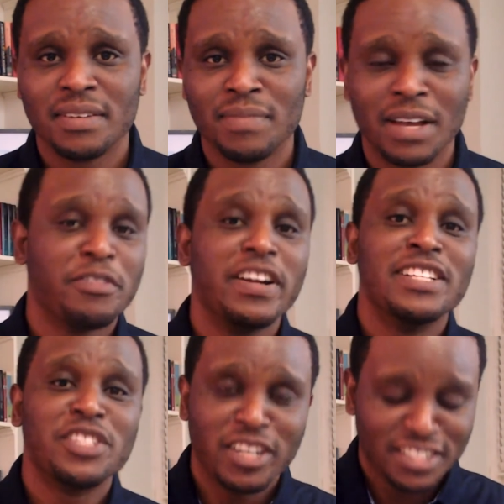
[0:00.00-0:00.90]
my
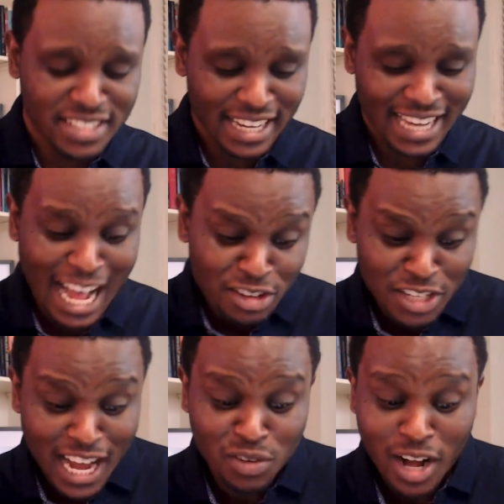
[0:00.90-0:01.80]
friends are sick?
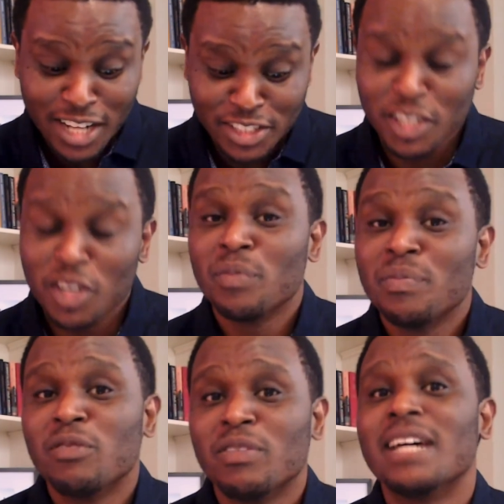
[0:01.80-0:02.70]
How's God watching
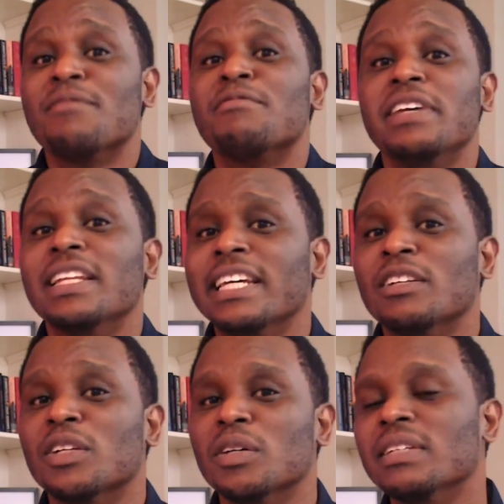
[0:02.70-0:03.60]
over me when I'm
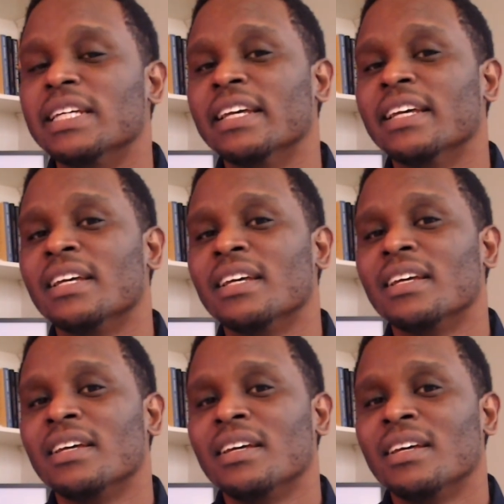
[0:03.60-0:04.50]
feeling lonely?
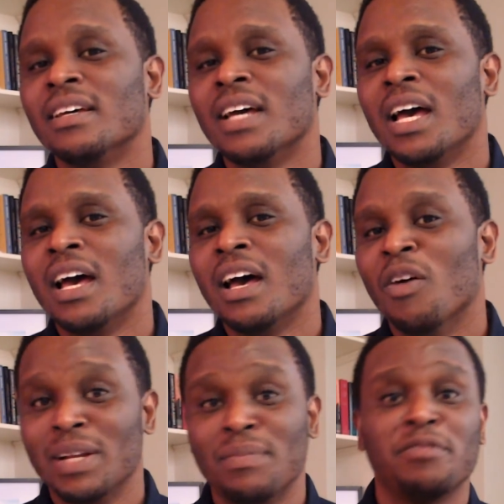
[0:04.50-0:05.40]

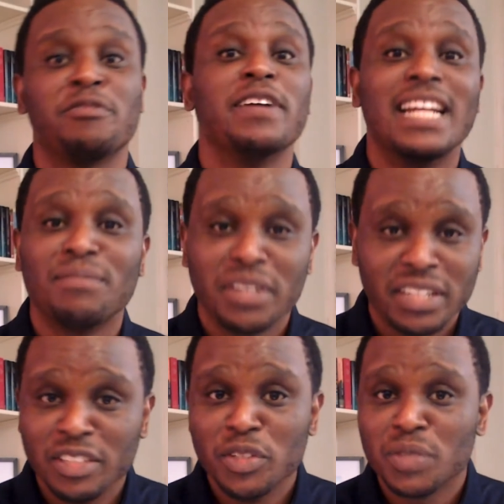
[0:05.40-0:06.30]
When I'm afraid I'm
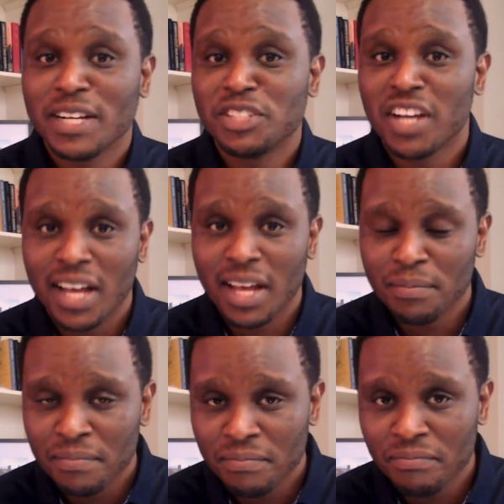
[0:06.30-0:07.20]
going to lose my
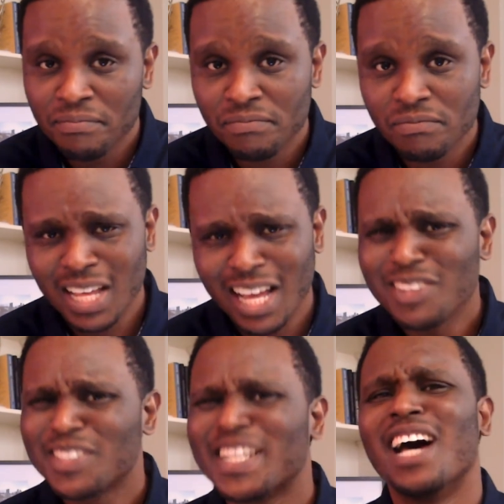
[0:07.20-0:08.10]
job?
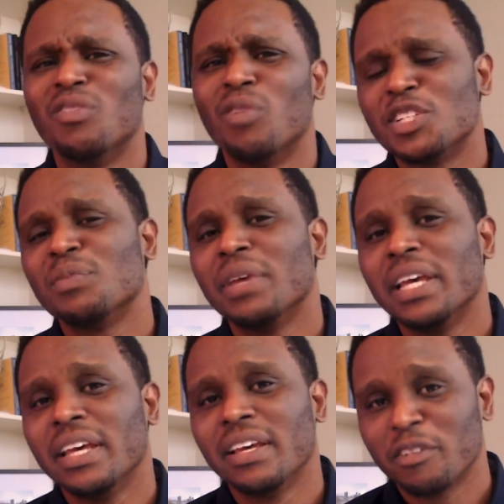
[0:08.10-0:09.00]
How's God watching
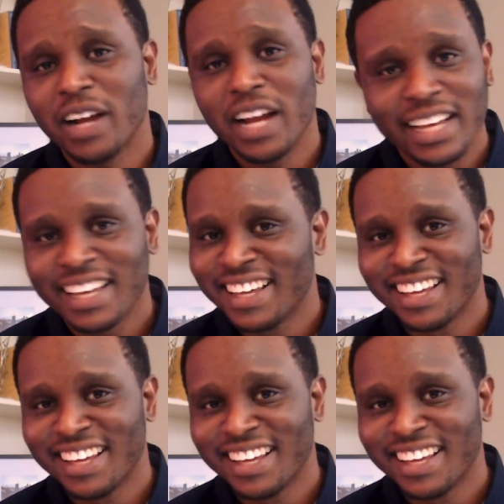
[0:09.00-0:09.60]
me, Craig?